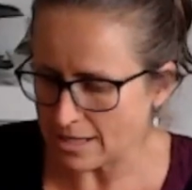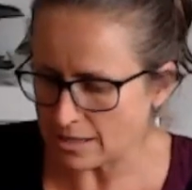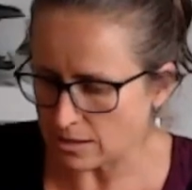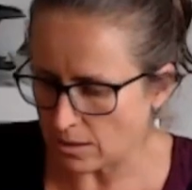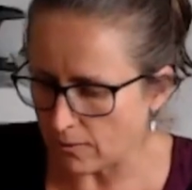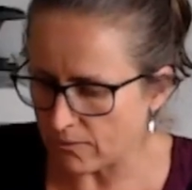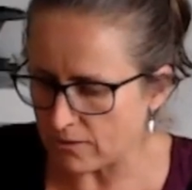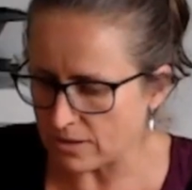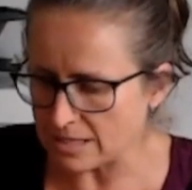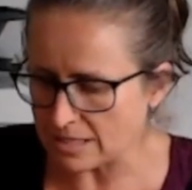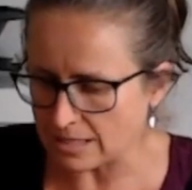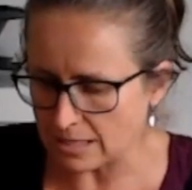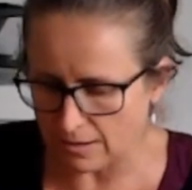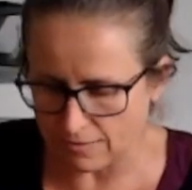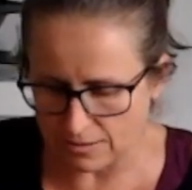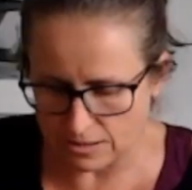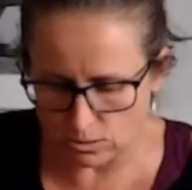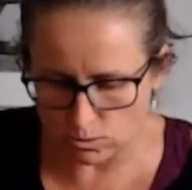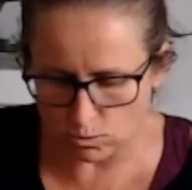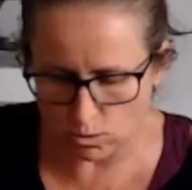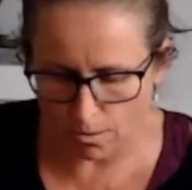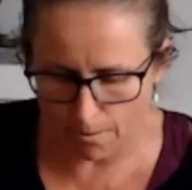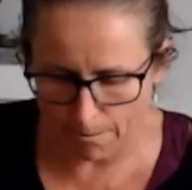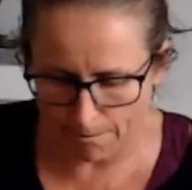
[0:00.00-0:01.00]
Obviously I've still
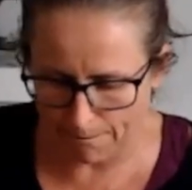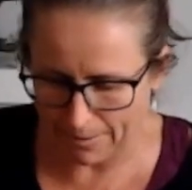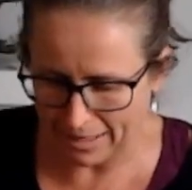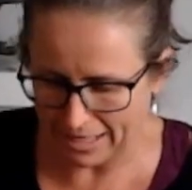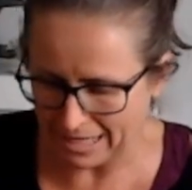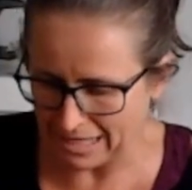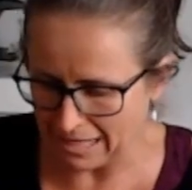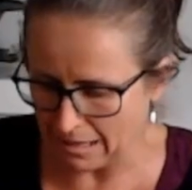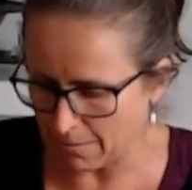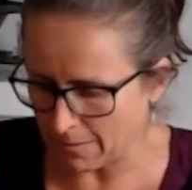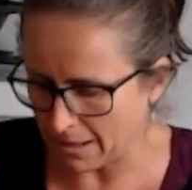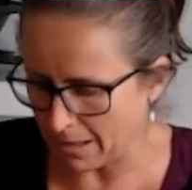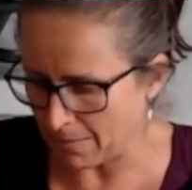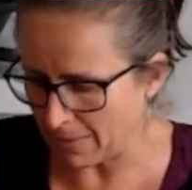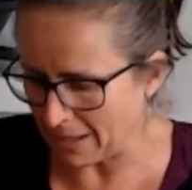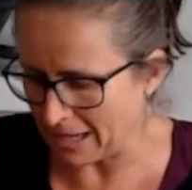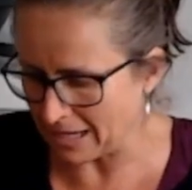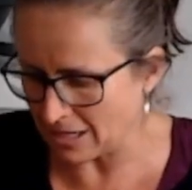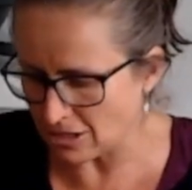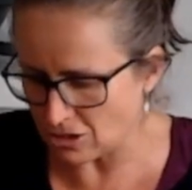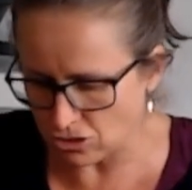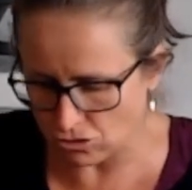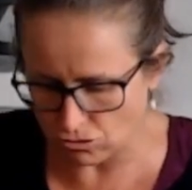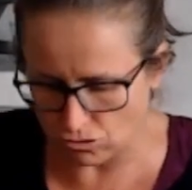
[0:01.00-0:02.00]
got butter in my
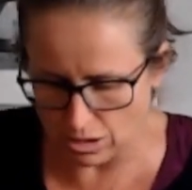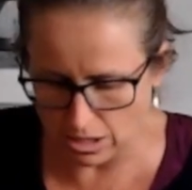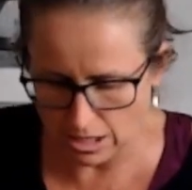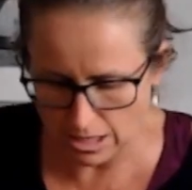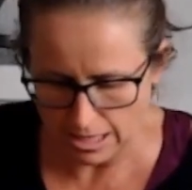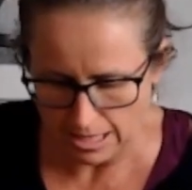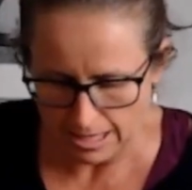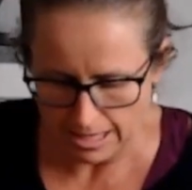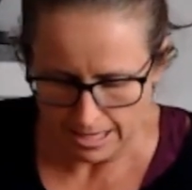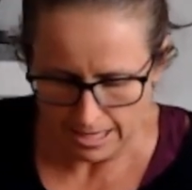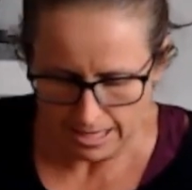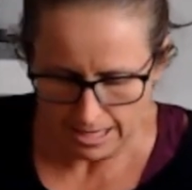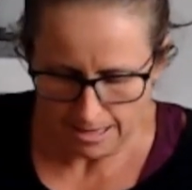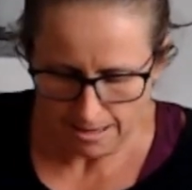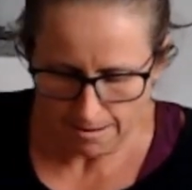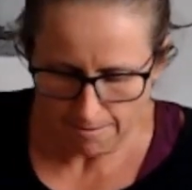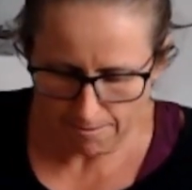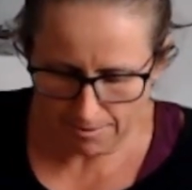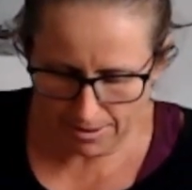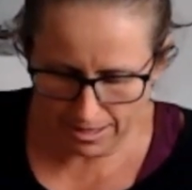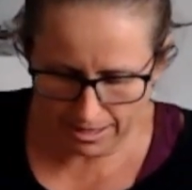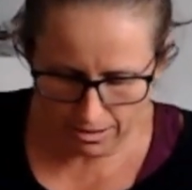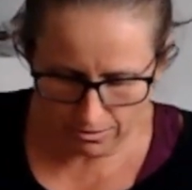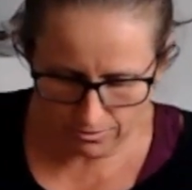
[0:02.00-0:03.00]
pastry
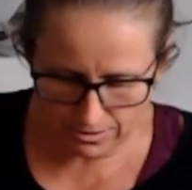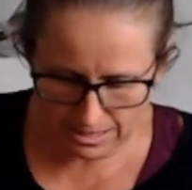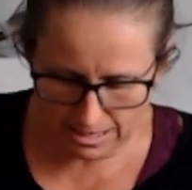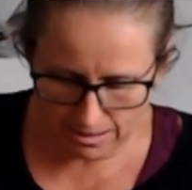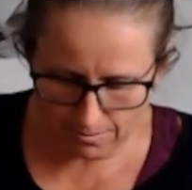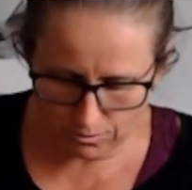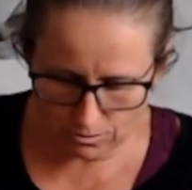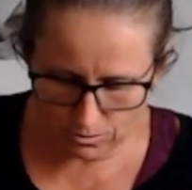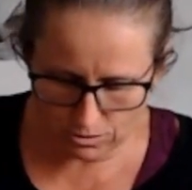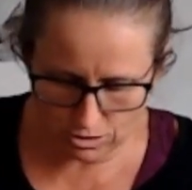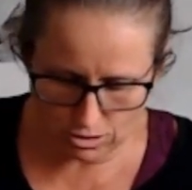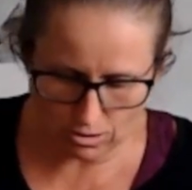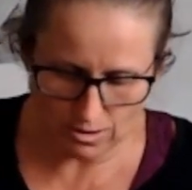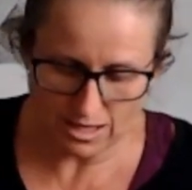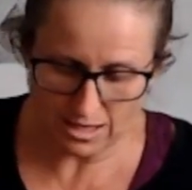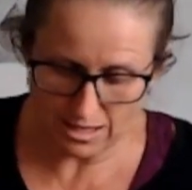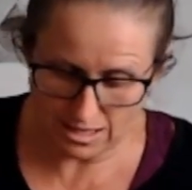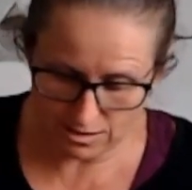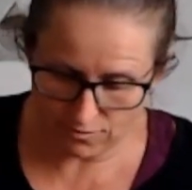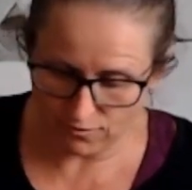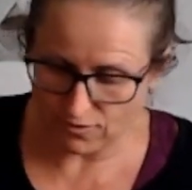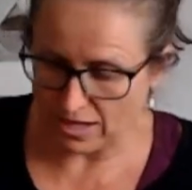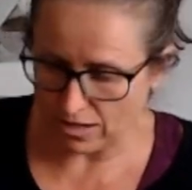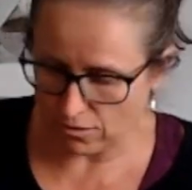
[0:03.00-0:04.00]
but I was able to, and there's
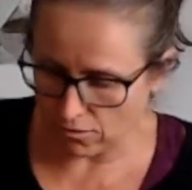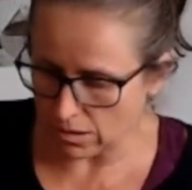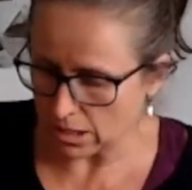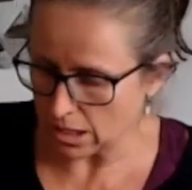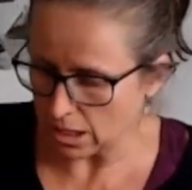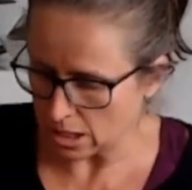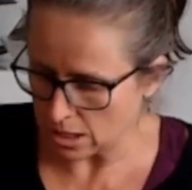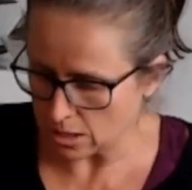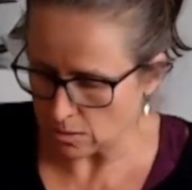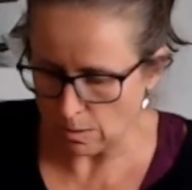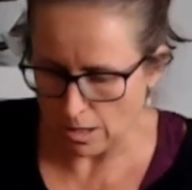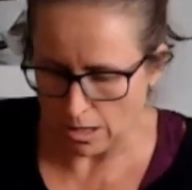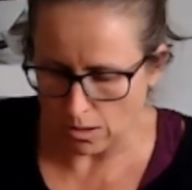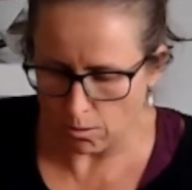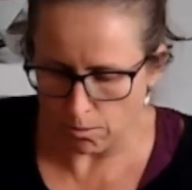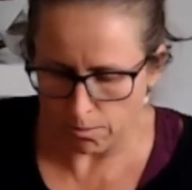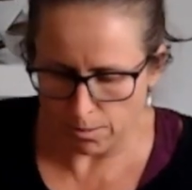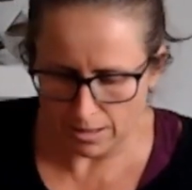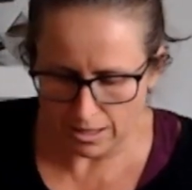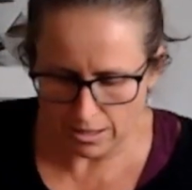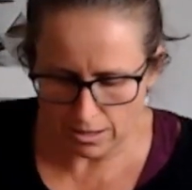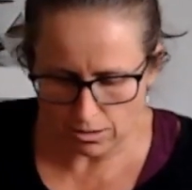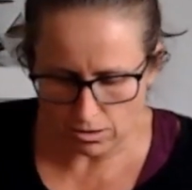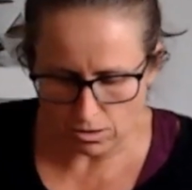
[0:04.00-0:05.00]
feta in it as well,
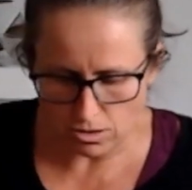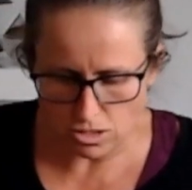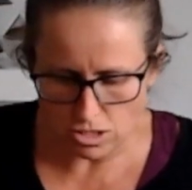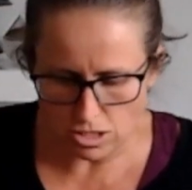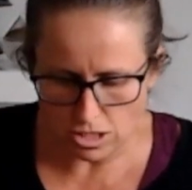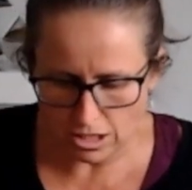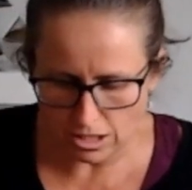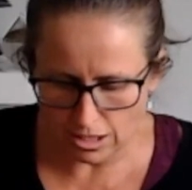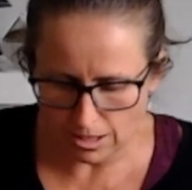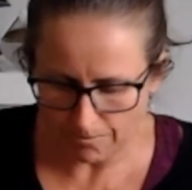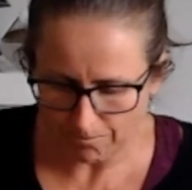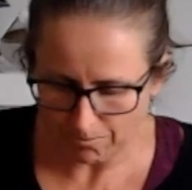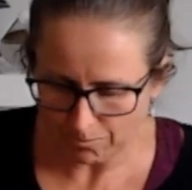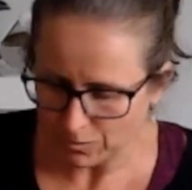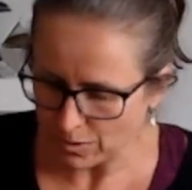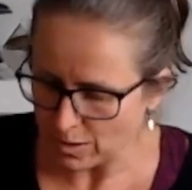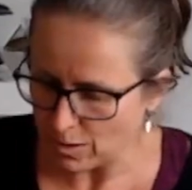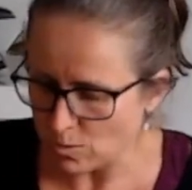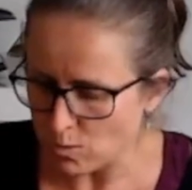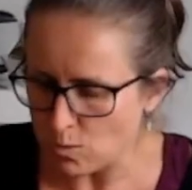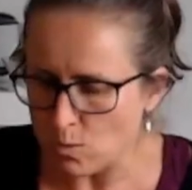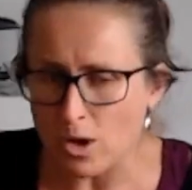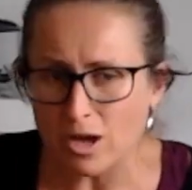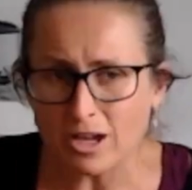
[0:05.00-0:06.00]
but you know, you can
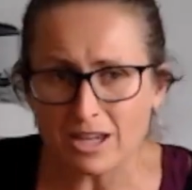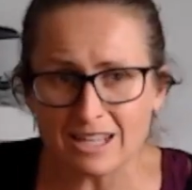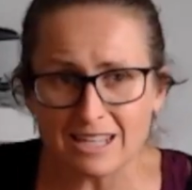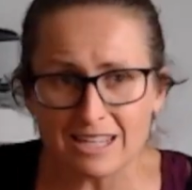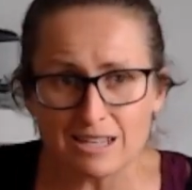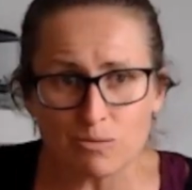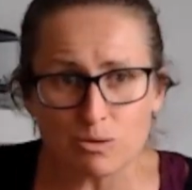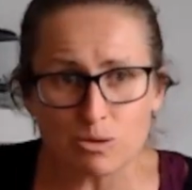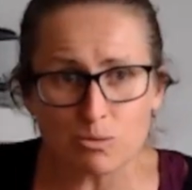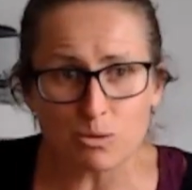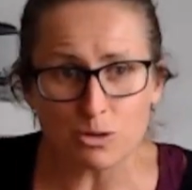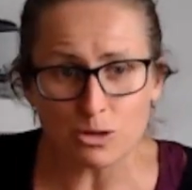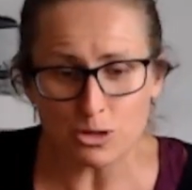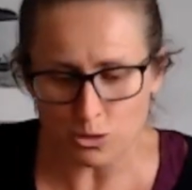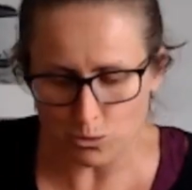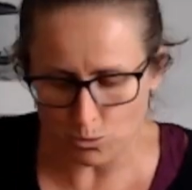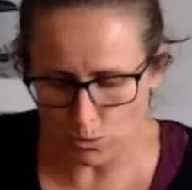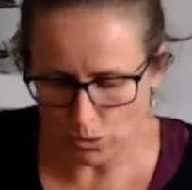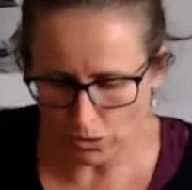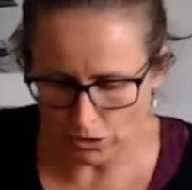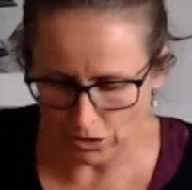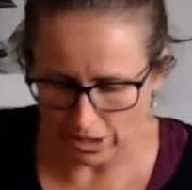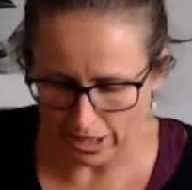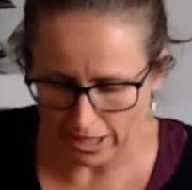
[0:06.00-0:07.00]
work it in with what you
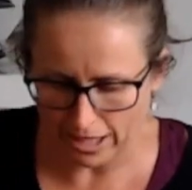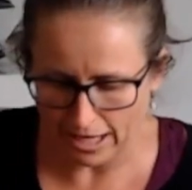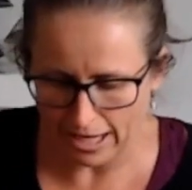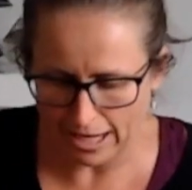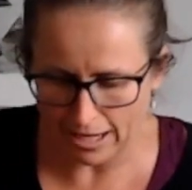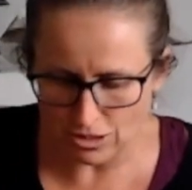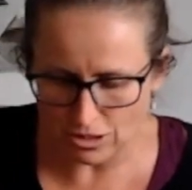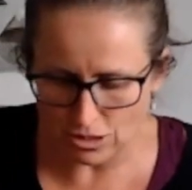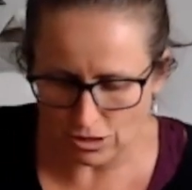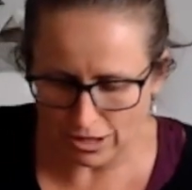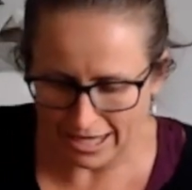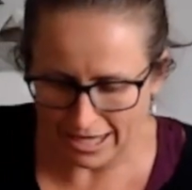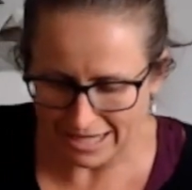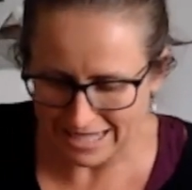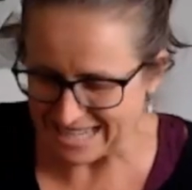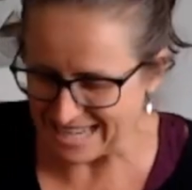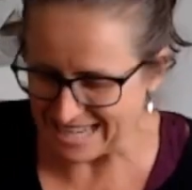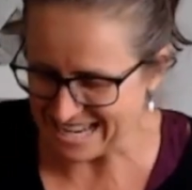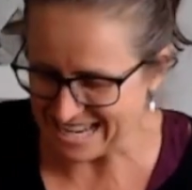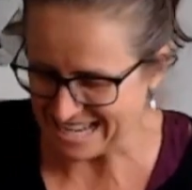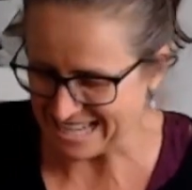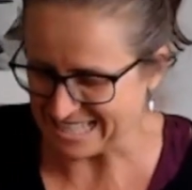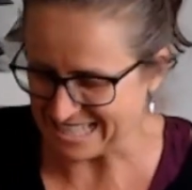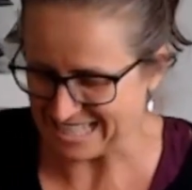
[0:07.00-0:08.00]
want, how you like to
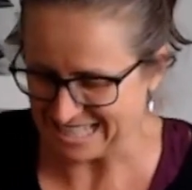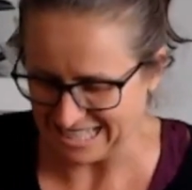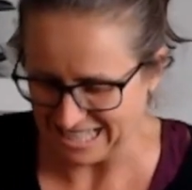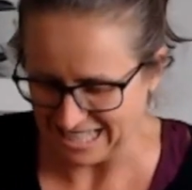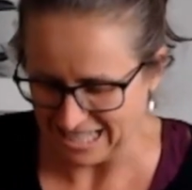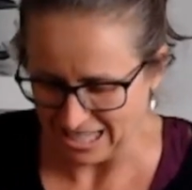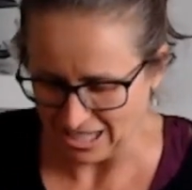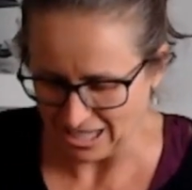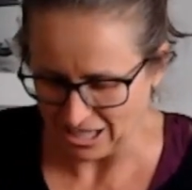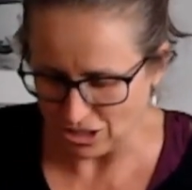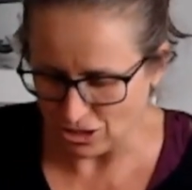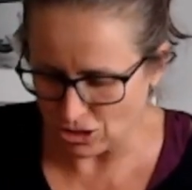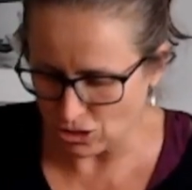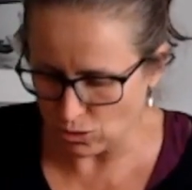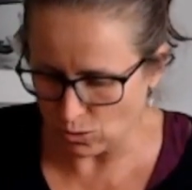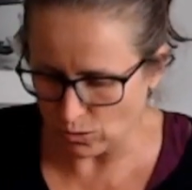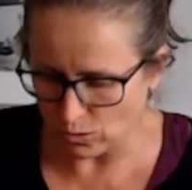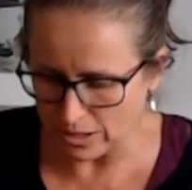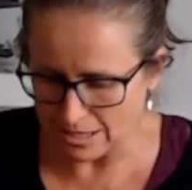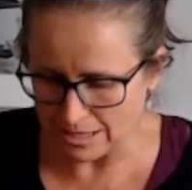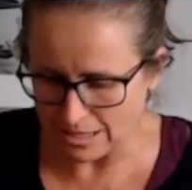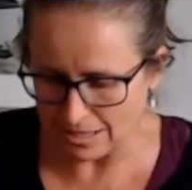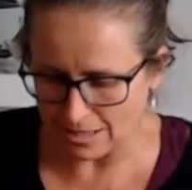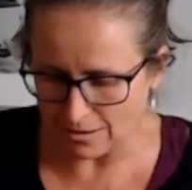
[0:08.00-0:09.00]
eat your
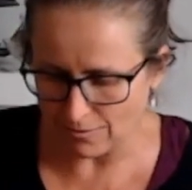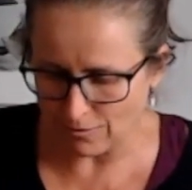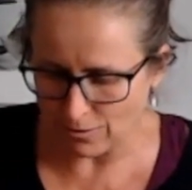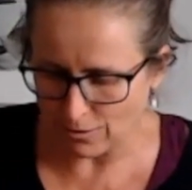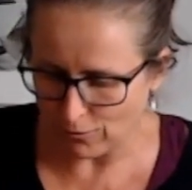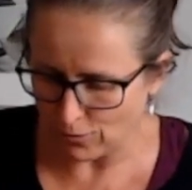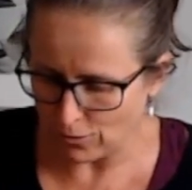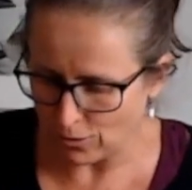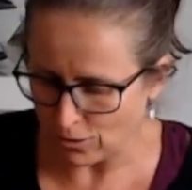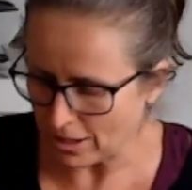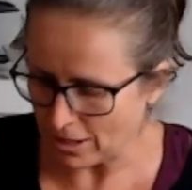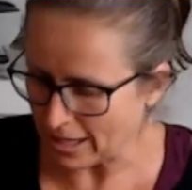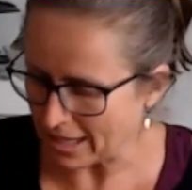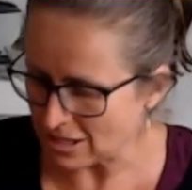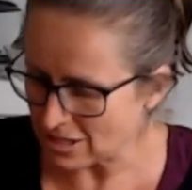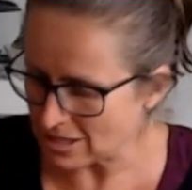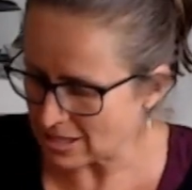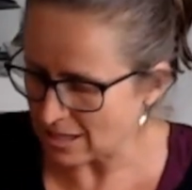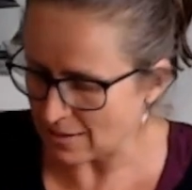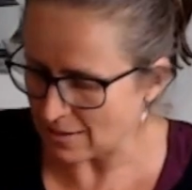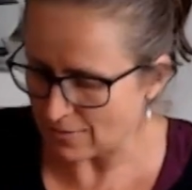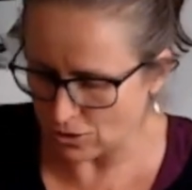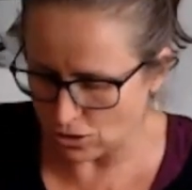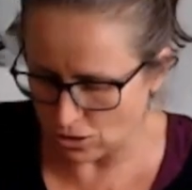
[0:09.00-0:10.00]
choices of your food. Like it
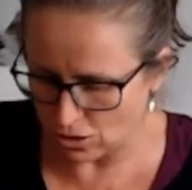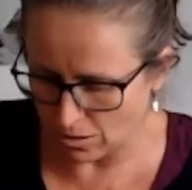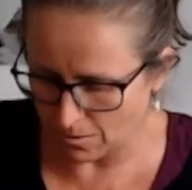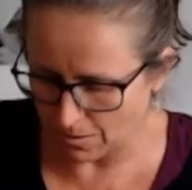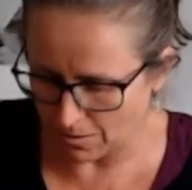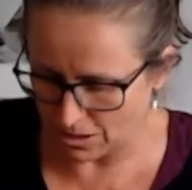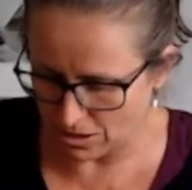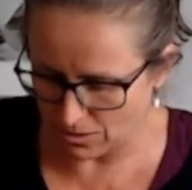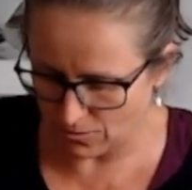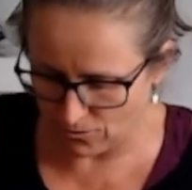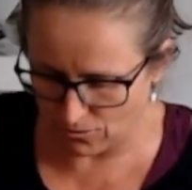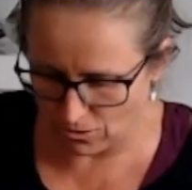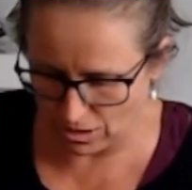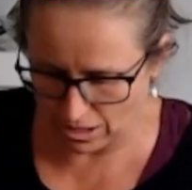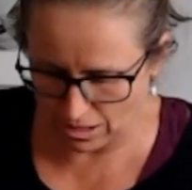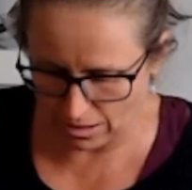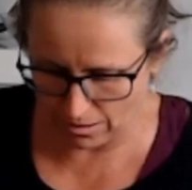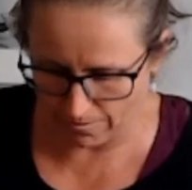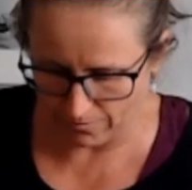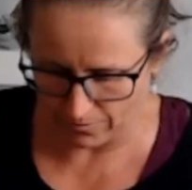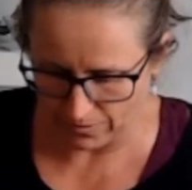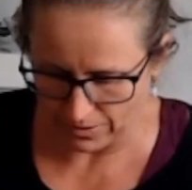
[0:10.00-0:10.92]
just gives you so much freedom.